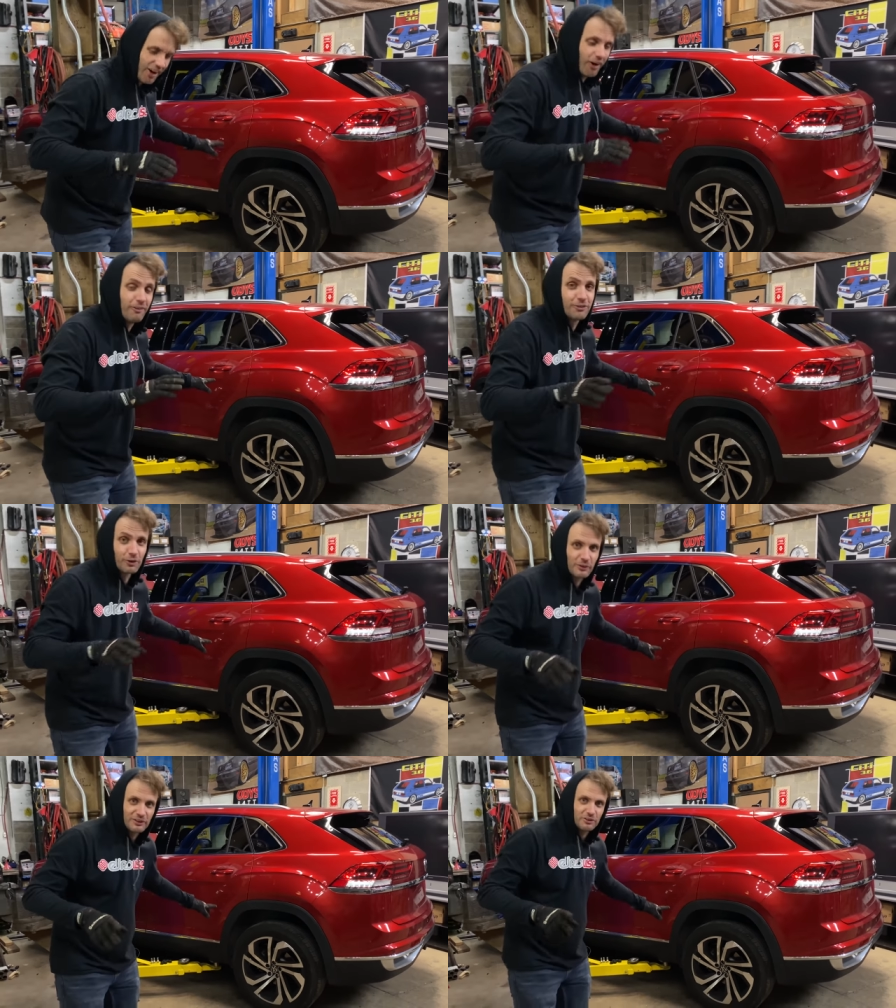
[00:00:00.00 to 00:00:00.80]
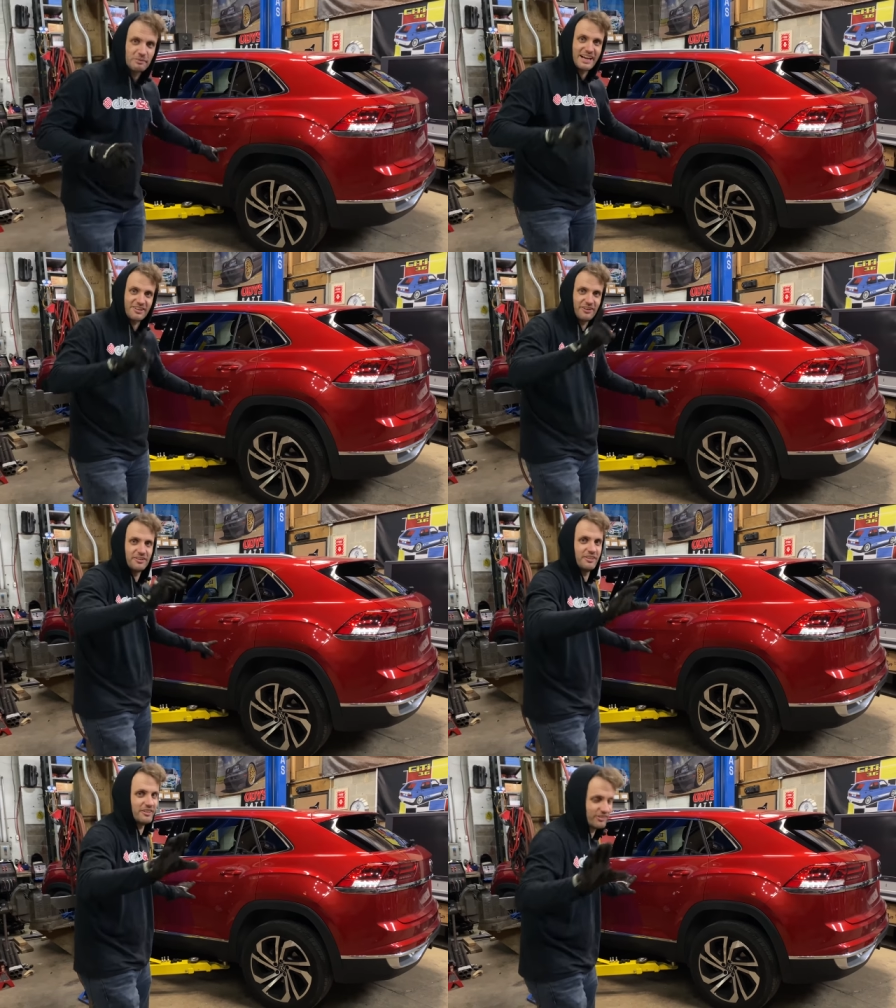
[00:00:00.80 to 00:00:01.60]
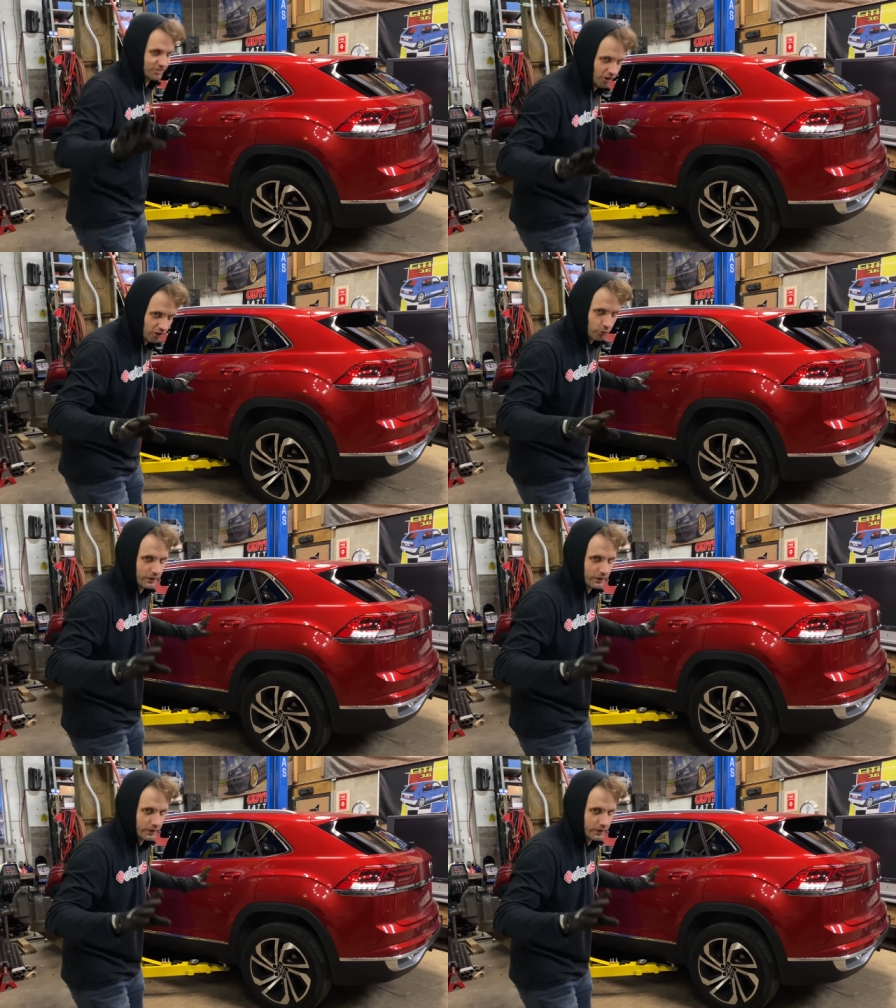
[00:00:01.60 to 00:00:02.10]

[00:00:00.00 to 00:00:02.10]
all four wheels are back on, the stock